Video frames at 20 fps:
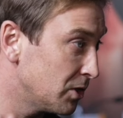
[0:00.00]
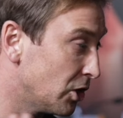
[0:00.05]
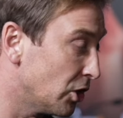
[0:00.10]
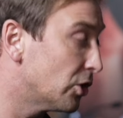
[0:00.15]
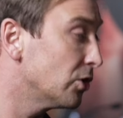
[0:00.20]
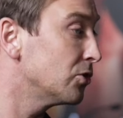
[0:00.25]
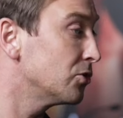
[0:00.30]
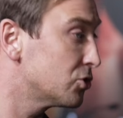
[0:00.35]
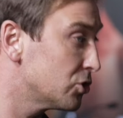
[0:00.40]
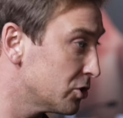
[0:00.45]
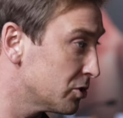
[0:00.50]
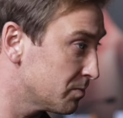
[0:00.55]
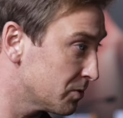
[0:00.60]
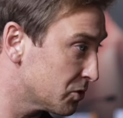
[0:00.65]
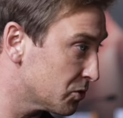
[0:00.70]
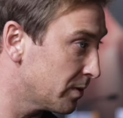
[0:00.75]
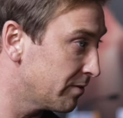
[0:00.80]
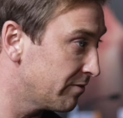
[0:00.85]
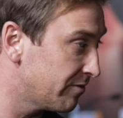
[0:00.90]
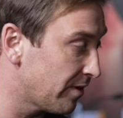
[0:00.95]
You couldn't choose
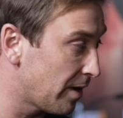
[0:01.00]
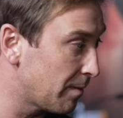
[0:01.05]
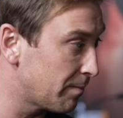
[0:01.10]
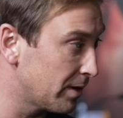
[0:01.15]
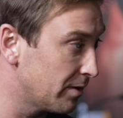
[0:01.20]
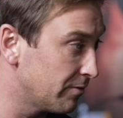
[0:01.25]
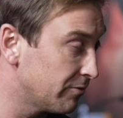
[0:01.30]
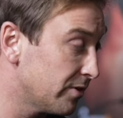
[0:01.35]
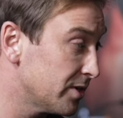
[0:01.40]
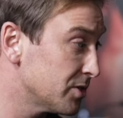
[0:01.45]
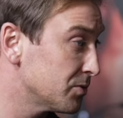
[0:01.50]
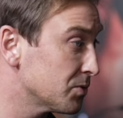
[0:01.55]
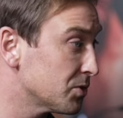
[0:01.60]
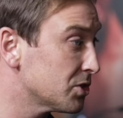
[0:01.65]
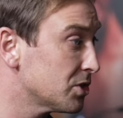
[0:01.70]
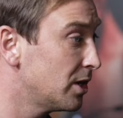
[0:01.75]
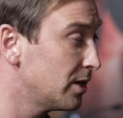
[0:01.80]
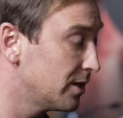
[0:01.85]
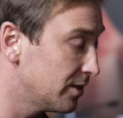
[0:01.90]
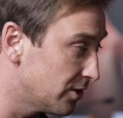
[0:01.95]
between Fabio and Fraser.
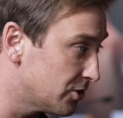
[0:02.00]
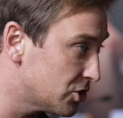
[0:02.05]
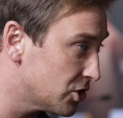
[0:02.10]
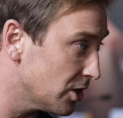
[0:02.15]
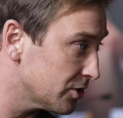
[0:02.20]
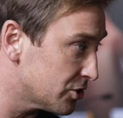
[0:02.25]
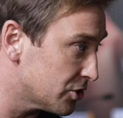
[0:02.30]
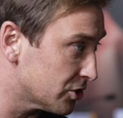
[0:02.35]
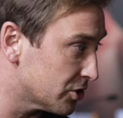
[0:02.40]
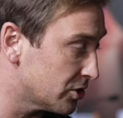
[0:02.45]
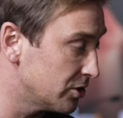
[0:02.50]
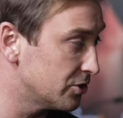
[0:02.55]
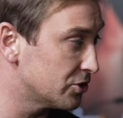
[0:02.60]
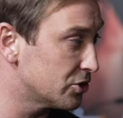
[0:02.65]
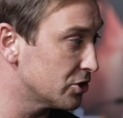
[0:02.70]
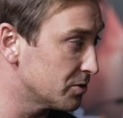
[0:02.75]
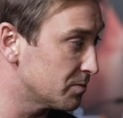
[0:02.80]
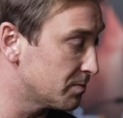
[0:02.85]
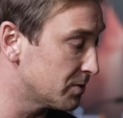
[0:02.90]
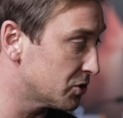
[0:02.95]
Certainly the judges couldn't
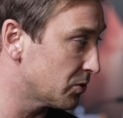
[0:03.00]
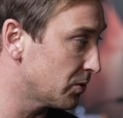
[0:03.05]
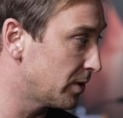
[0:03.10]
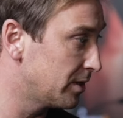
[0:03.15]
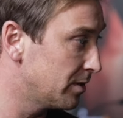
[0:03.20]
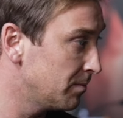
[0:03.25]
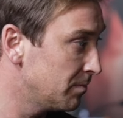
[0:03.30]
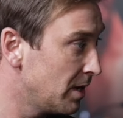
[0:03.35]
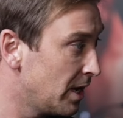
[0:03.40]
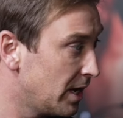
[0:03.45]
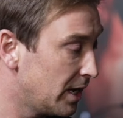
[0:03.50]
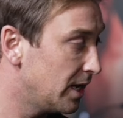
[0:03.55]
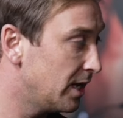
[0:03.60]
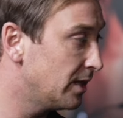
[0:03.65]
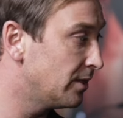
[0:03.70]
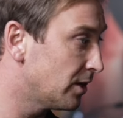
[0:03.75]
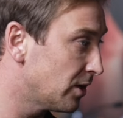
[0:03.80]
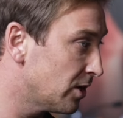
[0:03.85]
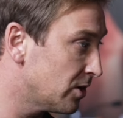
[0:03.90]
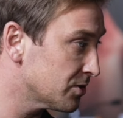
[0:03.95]
choose between them in
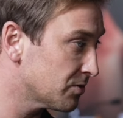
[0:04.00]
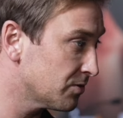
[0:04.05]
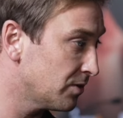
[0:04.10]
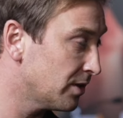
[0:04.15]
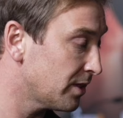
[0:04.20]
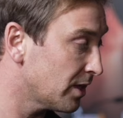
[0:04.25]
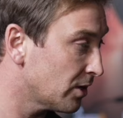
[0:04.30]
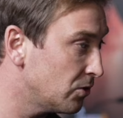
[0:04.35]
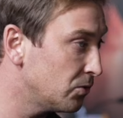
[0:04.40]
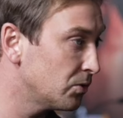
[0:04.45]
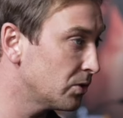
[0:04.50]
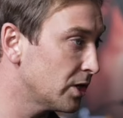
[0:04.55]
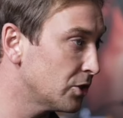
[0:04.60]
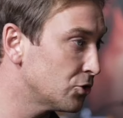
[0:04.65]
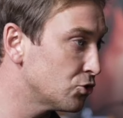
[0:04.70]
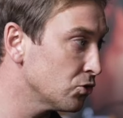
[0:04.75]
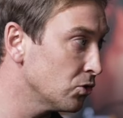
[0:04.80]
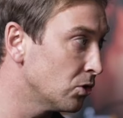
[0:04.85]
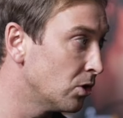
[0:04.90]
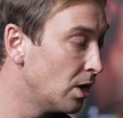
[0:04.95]
the last fight. They called it a
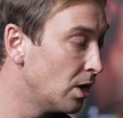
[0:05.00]
draw.